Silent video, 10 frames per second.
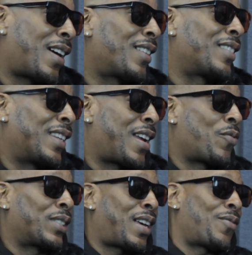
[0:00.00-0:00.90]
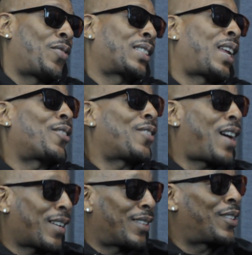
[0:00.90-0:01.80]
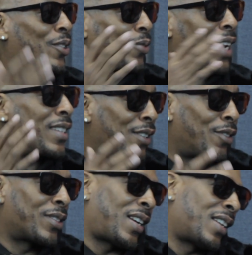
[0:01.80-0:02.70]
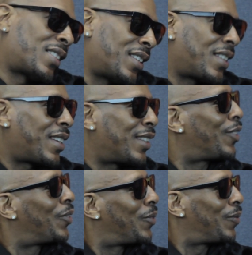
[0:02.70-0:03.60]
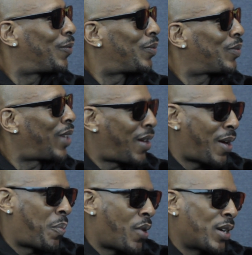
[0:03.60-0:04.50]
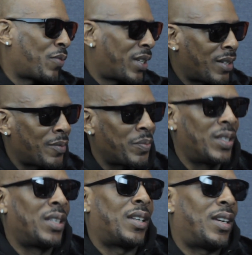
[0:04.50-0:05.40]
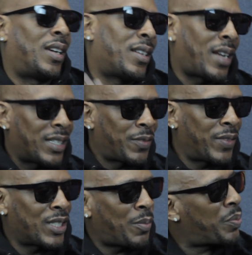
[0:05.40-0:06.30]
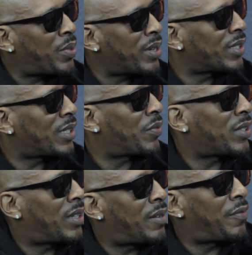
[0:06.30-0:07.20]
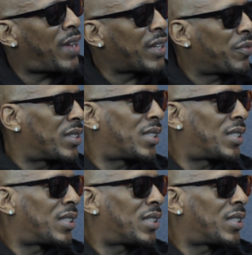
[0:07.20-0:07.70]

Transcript: I once I learned how to do that deal, then I just did that deal. Okay. I partnered with him, and I just finished up a partnership with a factory in